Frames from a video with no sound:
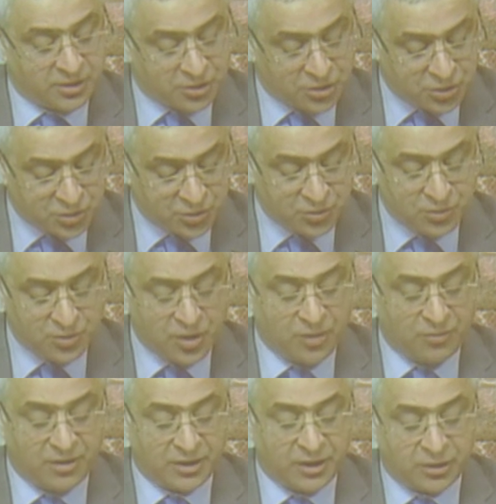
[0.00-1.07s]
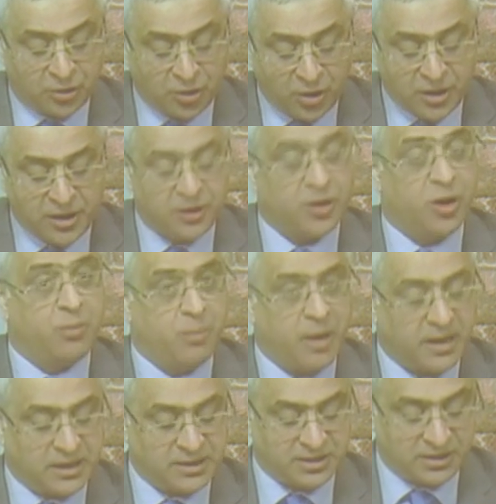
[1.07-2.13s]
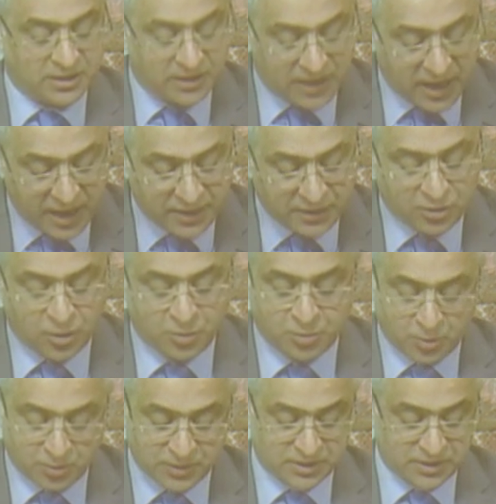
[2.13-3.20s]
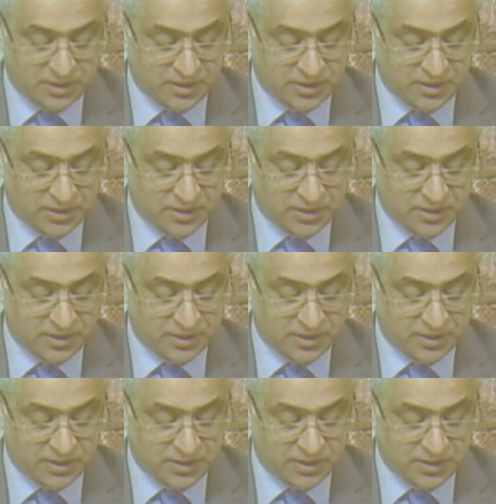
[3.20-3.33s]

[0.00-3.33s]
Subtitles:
2, when acquiring or managing land or property.